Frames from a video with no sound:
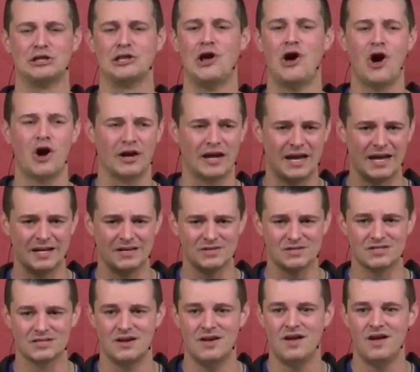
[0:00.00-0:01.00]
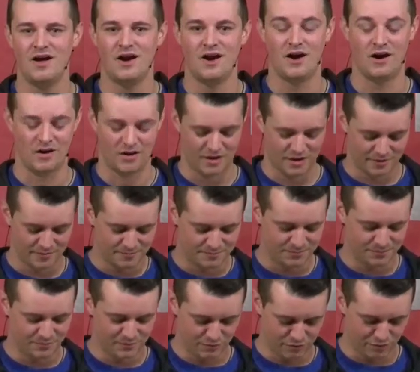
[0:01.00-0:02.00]
longings are
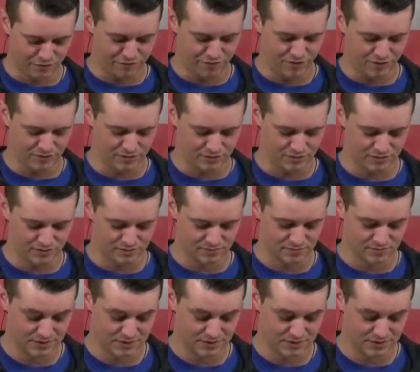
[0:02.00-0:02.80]
fulfilled.